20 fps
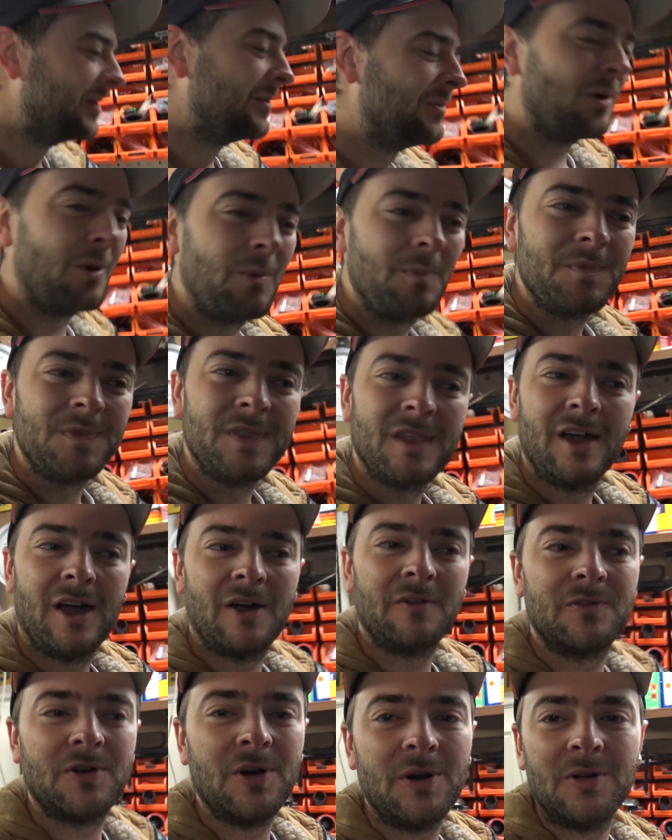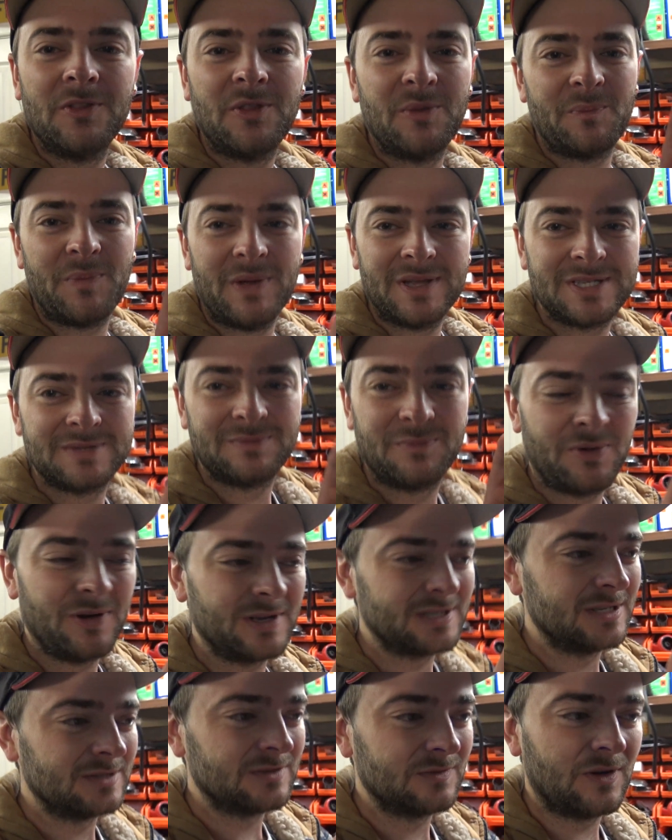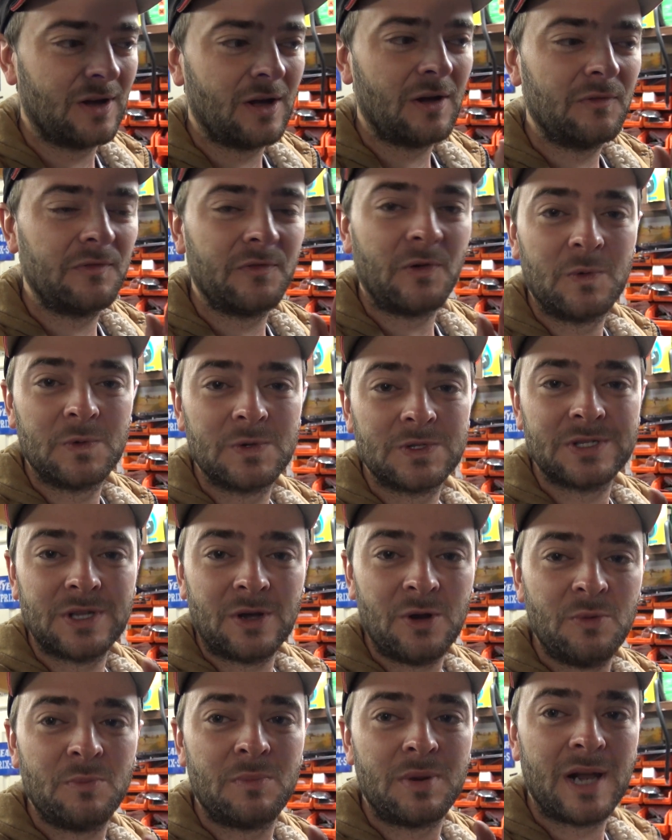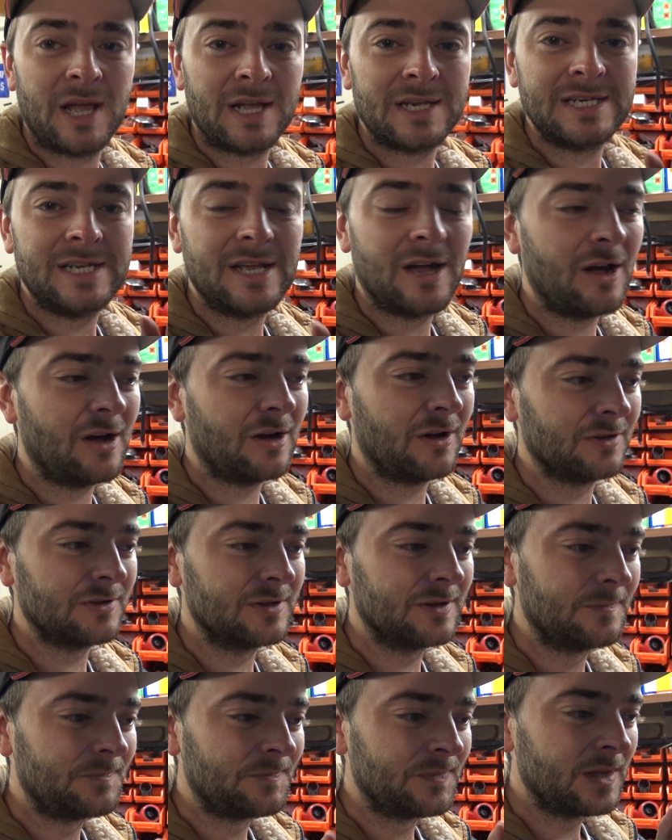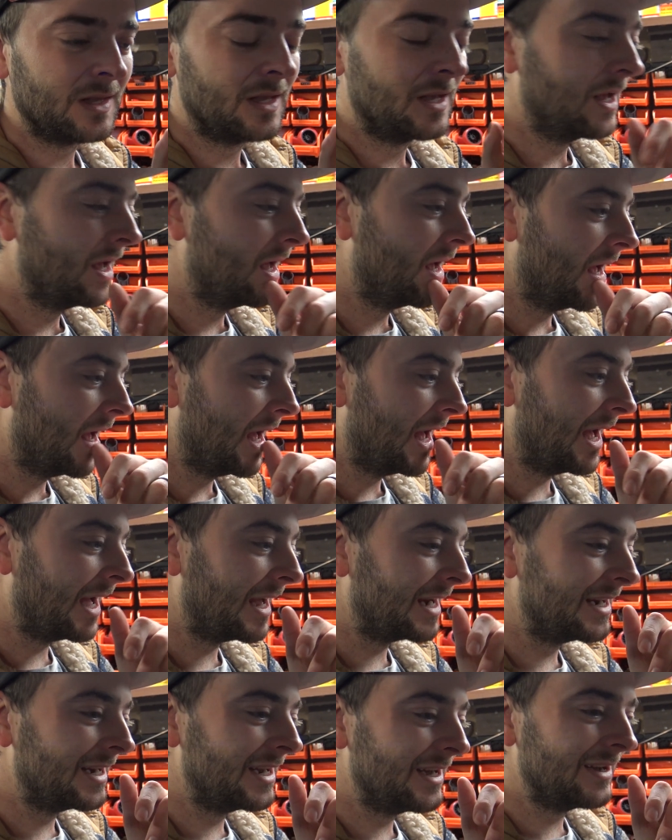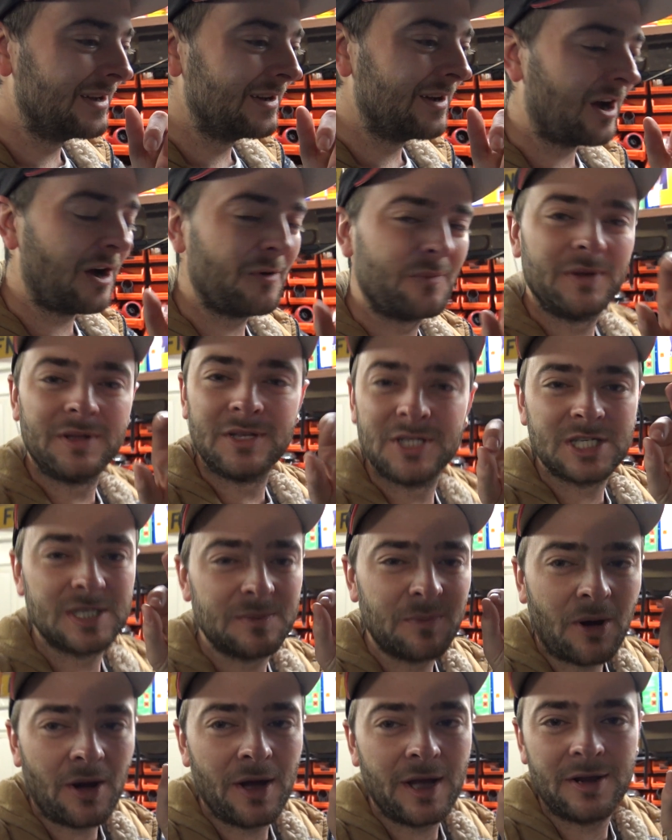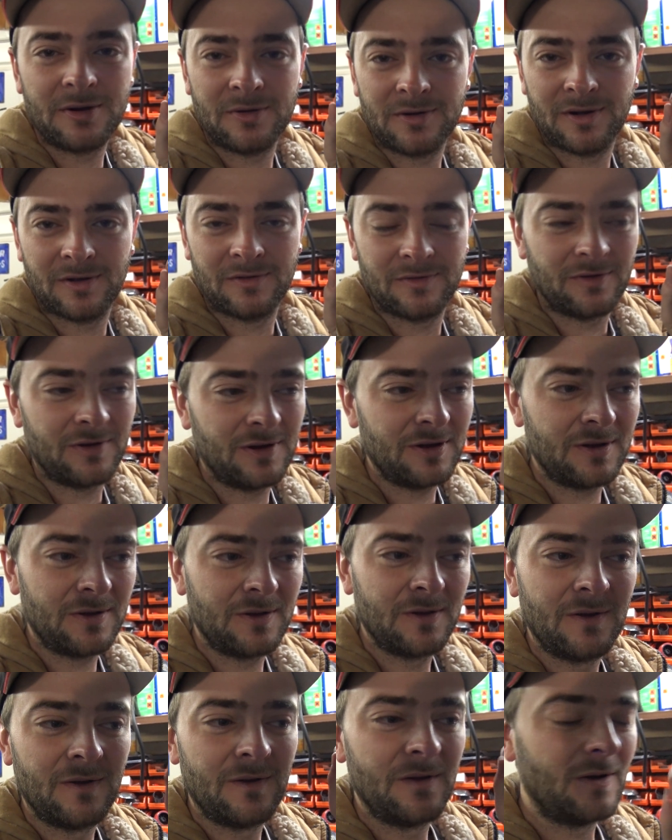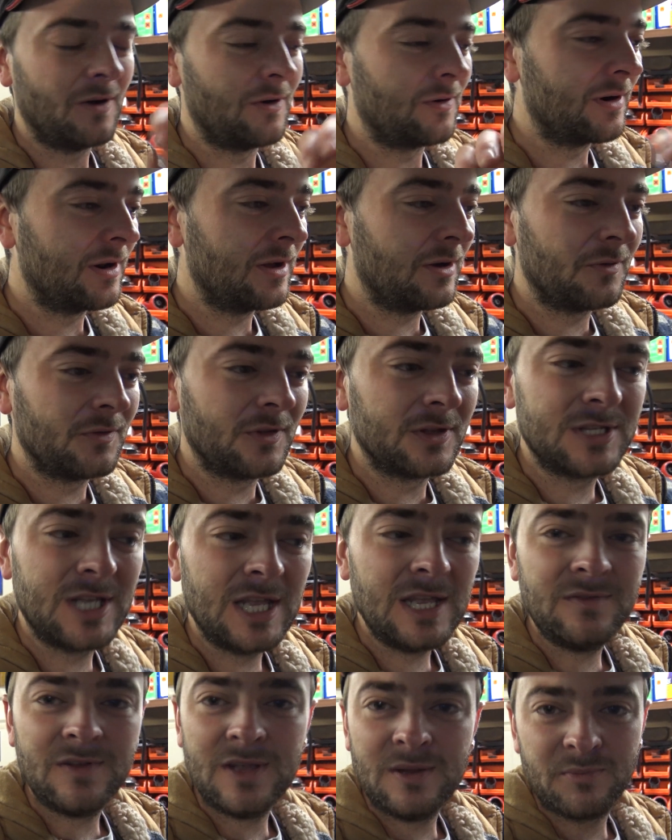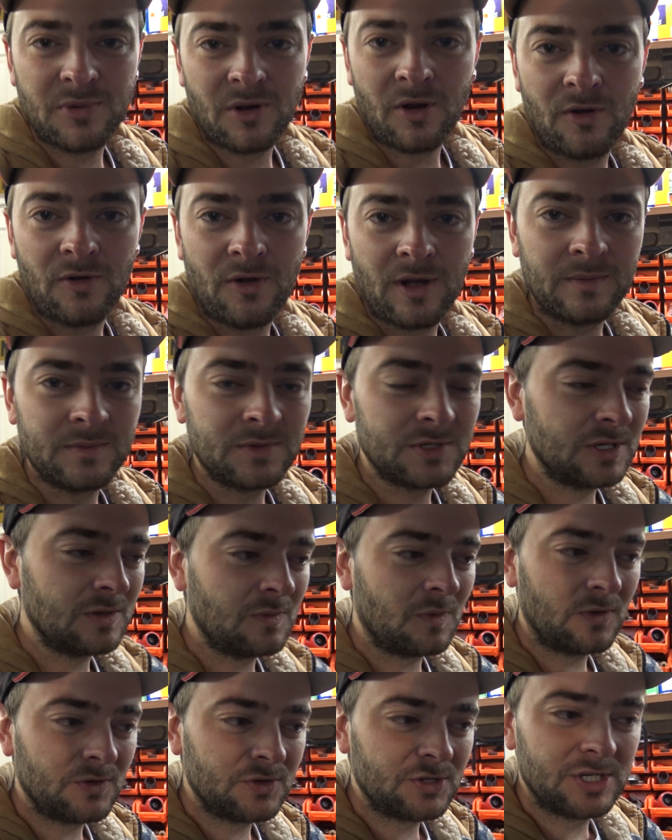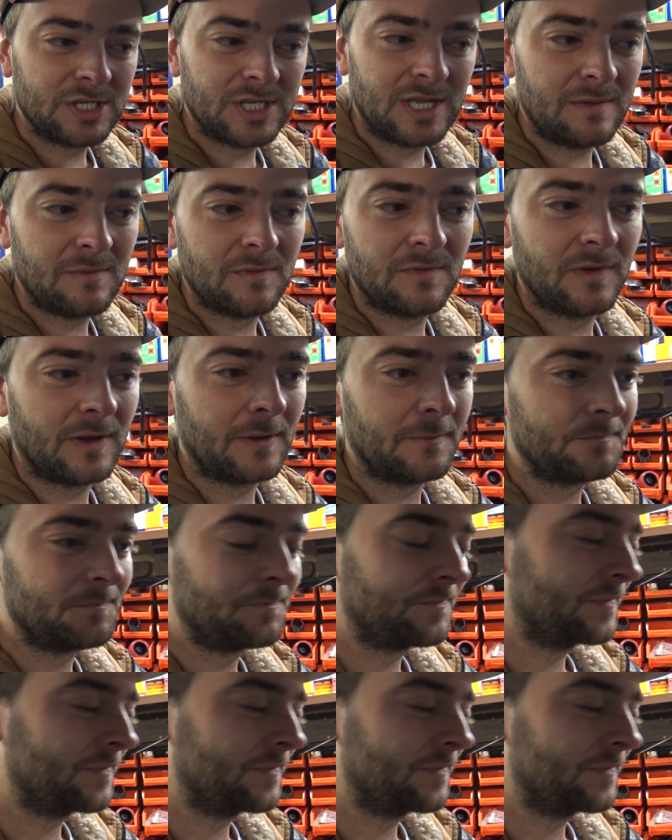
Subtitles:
Well, I've got her the best presents, right? I fought so bloody hard, and I've been spying on her, right, on the TV programs she watches and everything.